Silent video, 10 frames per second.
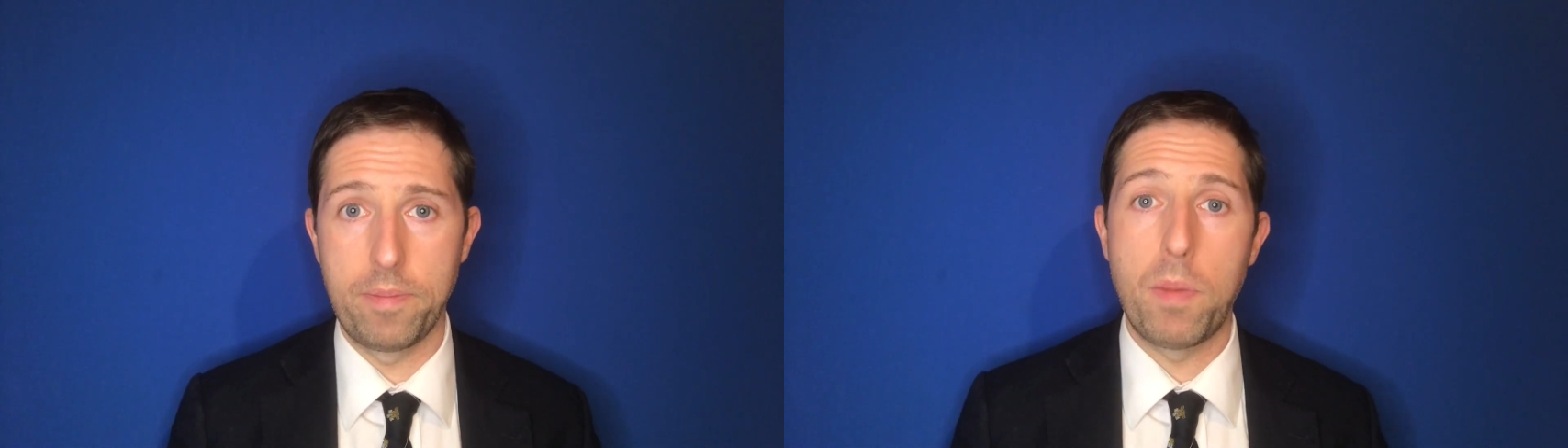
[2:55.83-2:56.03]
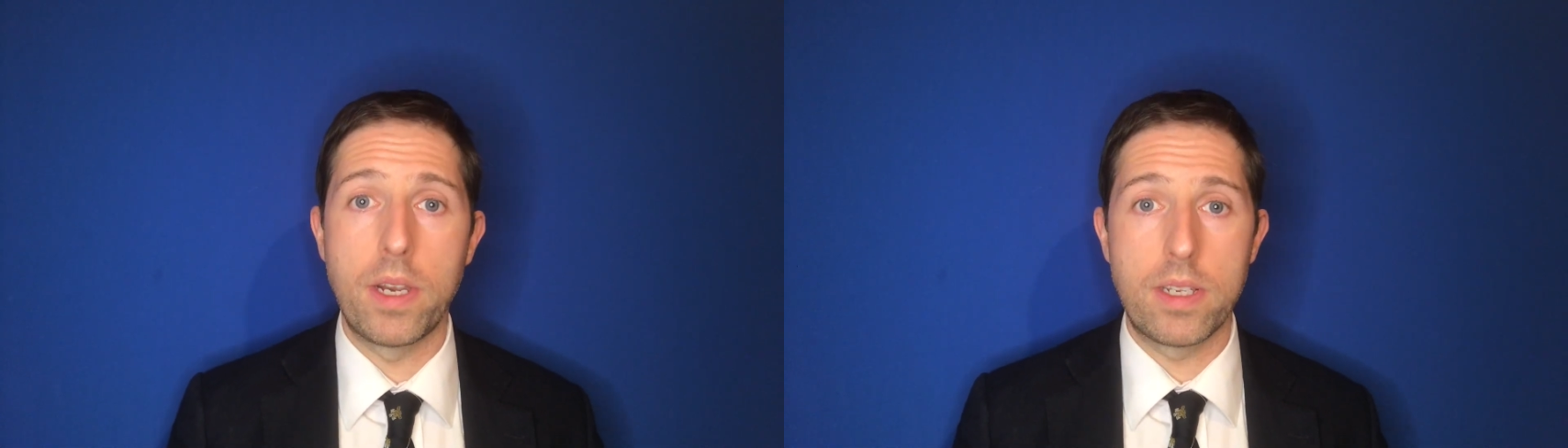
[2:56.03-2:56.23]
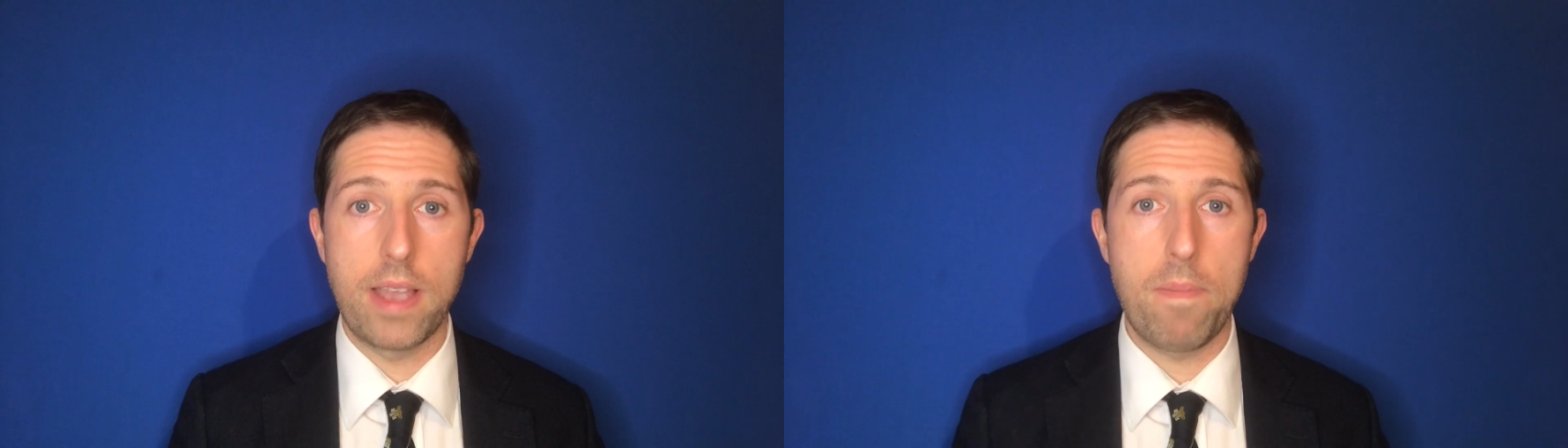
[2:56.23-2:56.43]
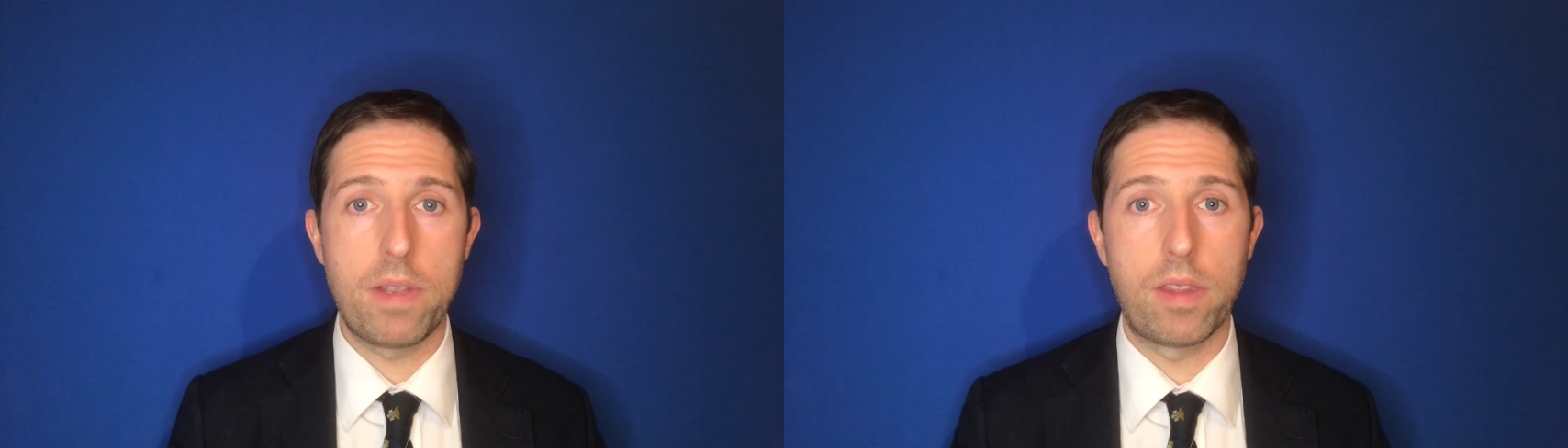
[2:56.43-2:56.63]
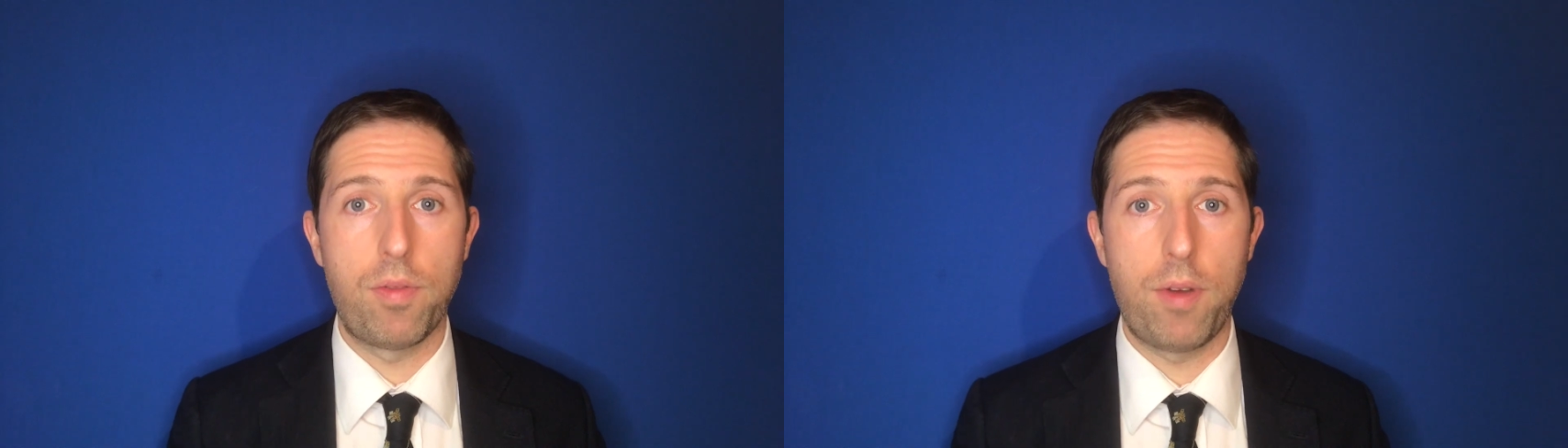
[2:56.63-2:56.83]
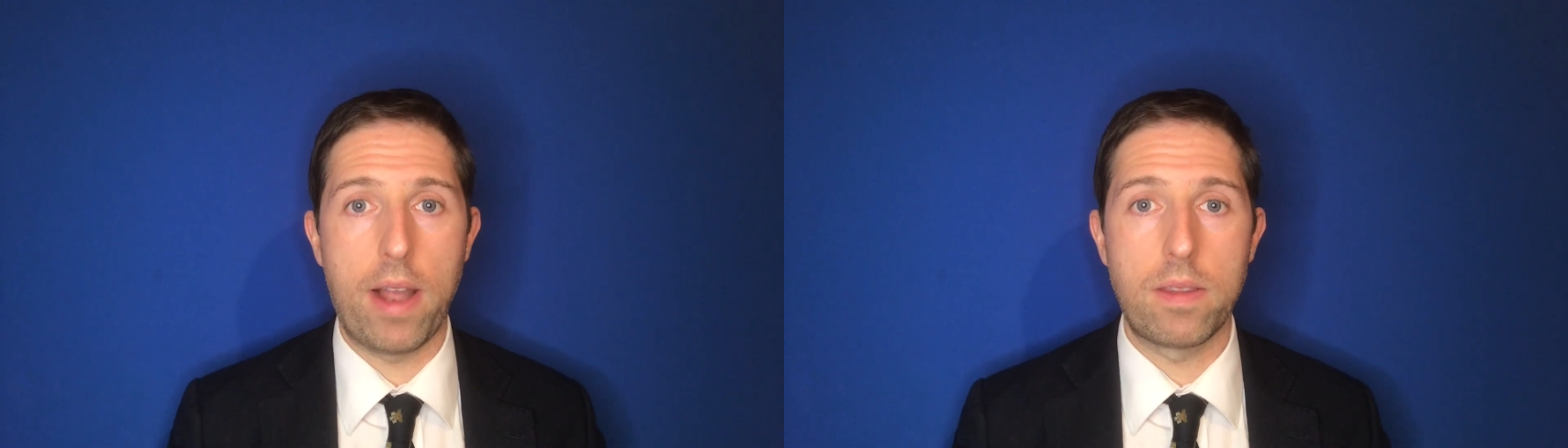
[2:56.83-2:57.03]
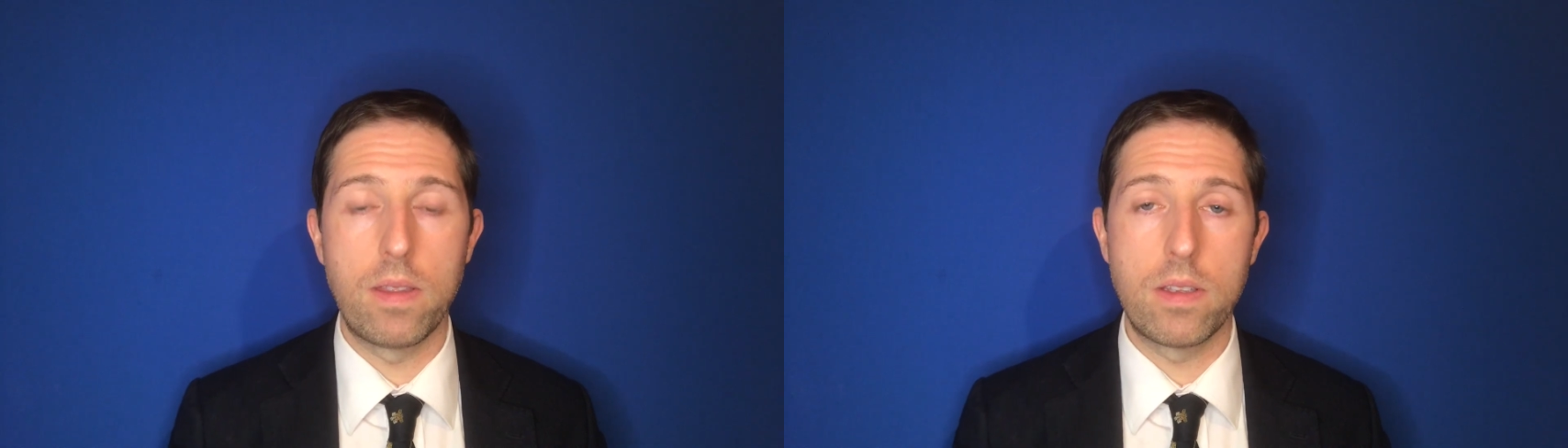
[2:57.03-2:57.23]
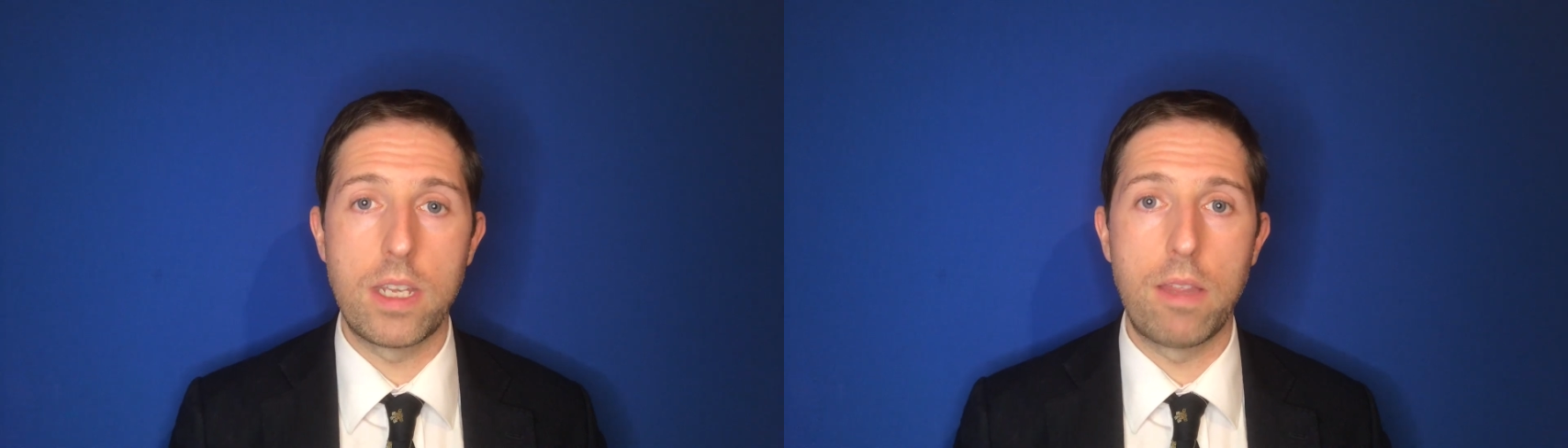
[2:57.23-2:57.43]
but accepting the fact that
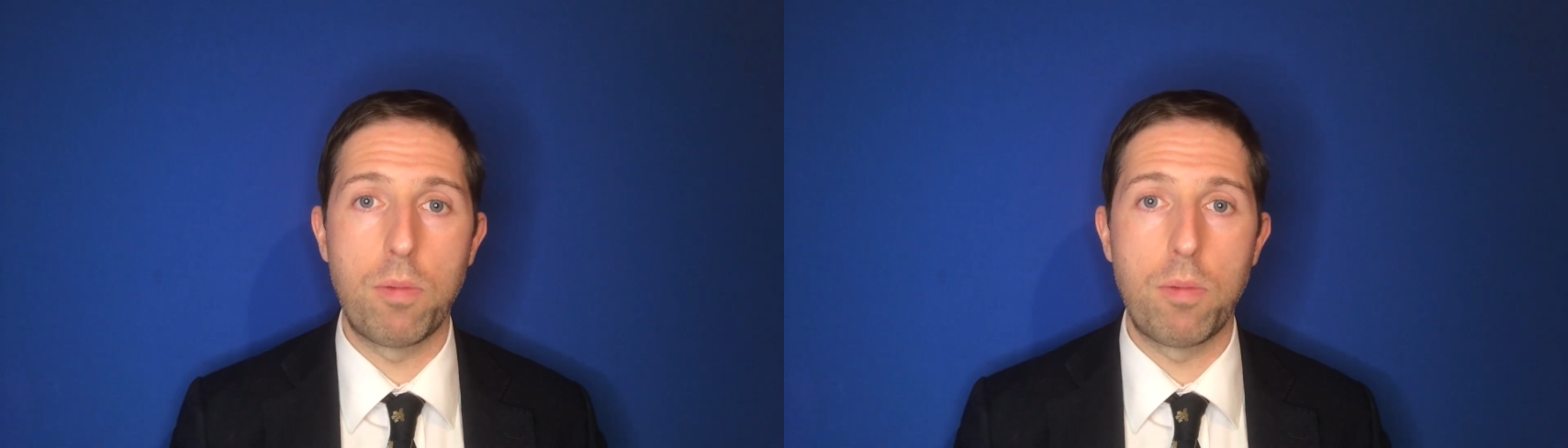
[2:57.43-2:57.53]
the teeth